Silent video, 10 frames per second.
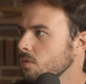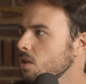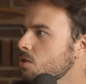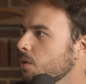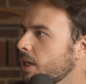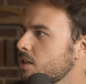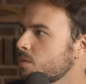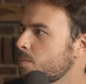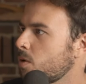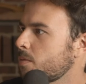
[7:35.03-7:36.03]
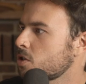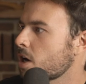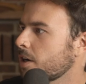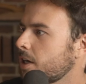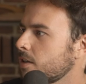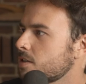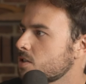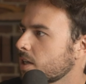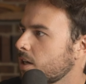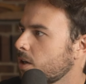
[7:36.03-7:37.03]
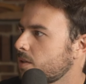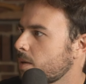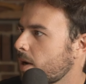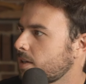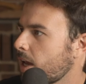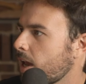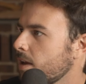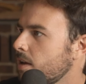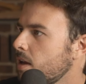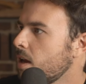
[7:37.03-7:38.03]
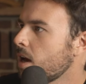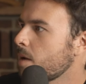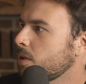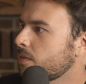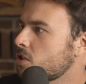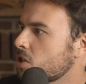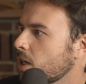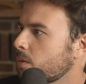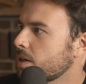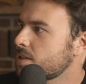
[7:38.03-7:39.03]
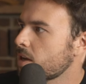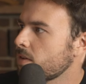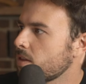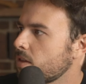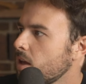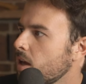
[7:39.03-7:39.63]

So again, as we pull up the chart here, let's just kind of go day by day. I believe it's January 7th.